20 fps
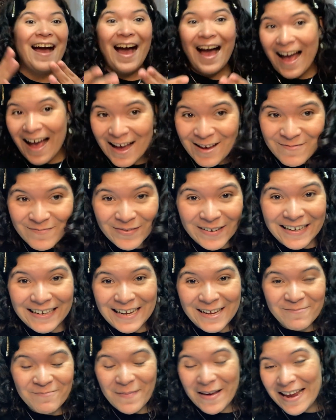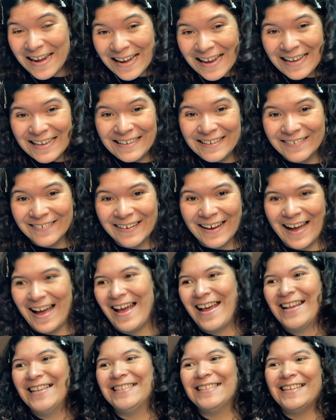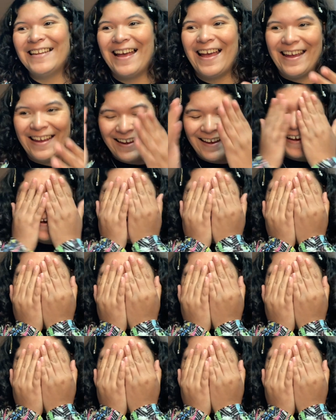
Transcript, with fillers: I'm really meeting you guys, like